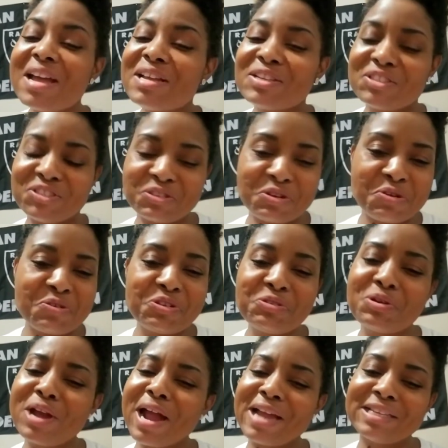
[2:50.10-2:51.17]
So
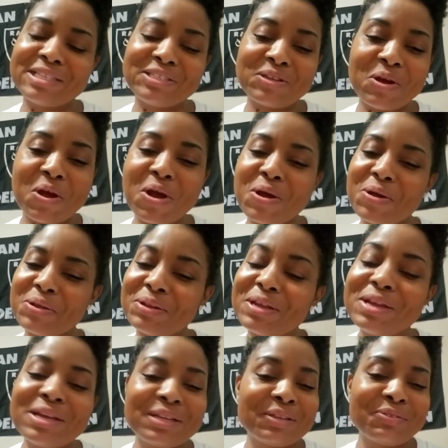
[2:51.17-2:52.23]
you guys saw
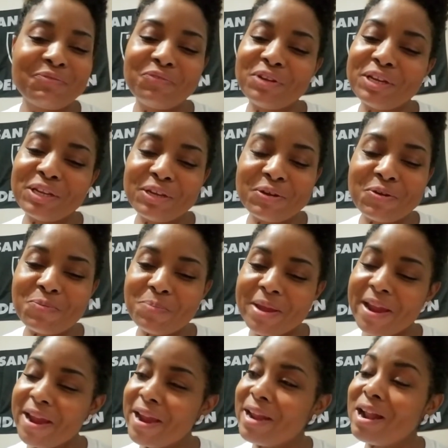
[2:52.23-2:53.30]
the video,
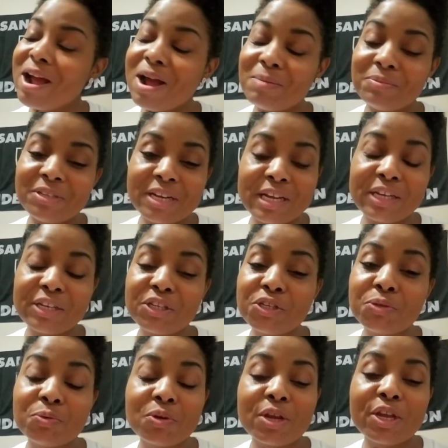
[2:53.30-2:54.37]
man. I'm telling
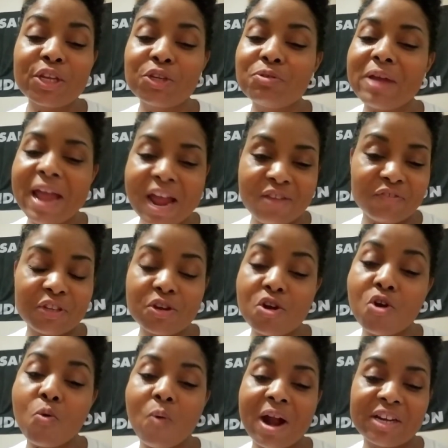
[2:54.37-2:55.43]
you, you have to go
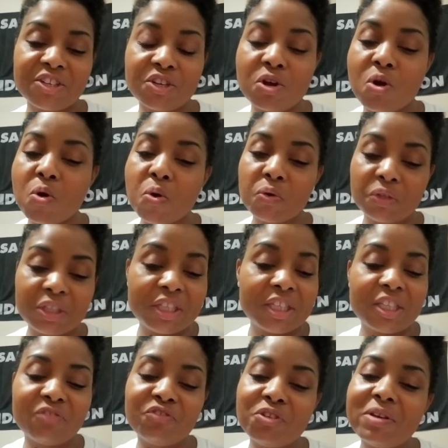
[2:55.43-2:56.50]
watch the whole thing.
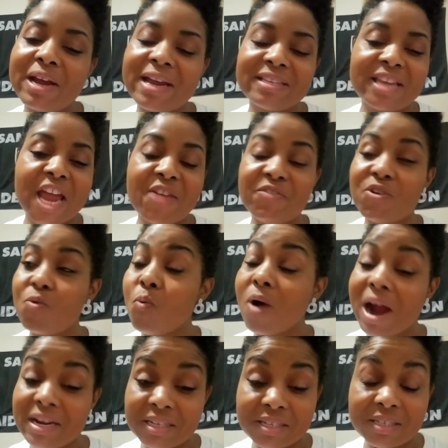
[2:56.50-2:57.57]
If you guys haven't
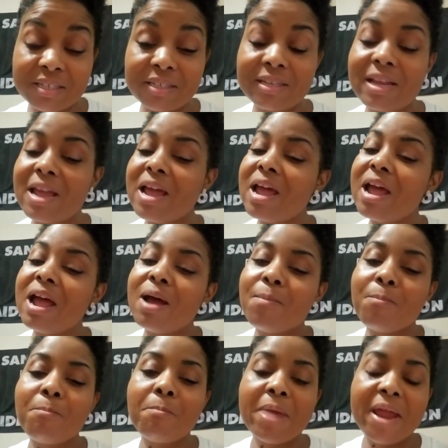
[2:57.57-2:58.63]
watched it,
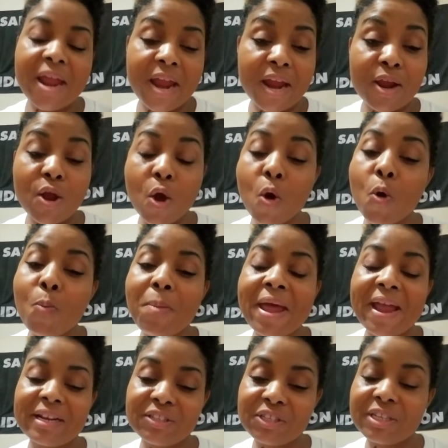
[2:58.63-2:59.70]
man, go
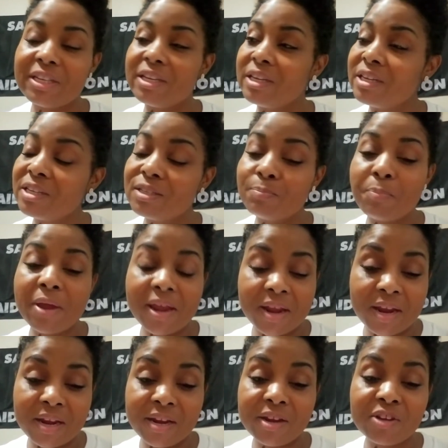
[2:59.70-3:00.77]
back to his
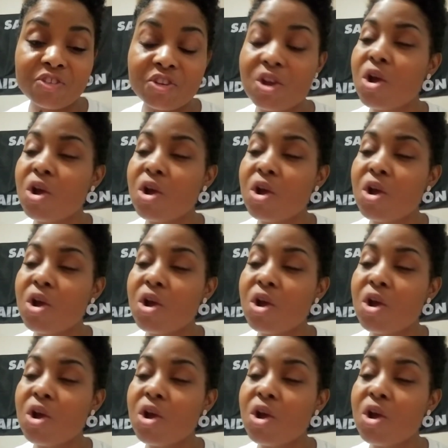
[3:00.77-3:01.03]
page